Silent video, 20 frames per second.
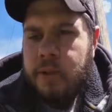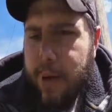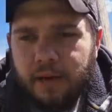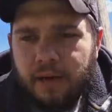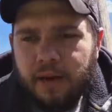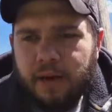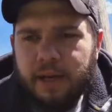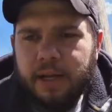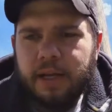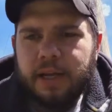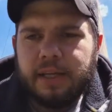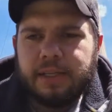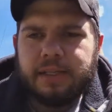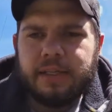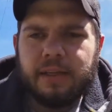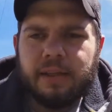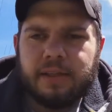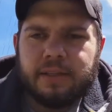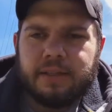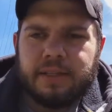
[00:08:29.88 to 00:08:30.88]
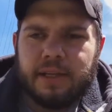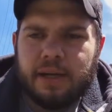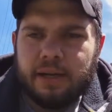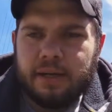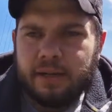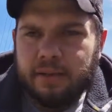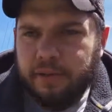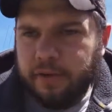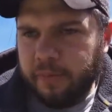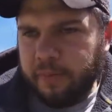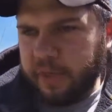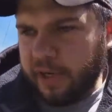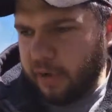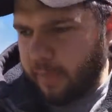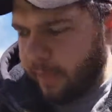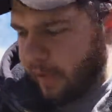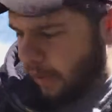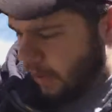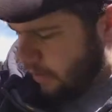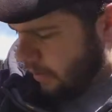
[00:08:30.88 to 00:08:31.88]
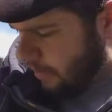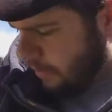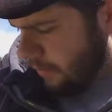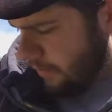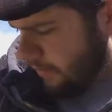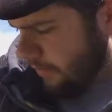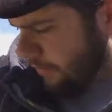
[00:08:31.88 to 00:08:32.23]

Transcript: Alright guys, now let's talk a little bit about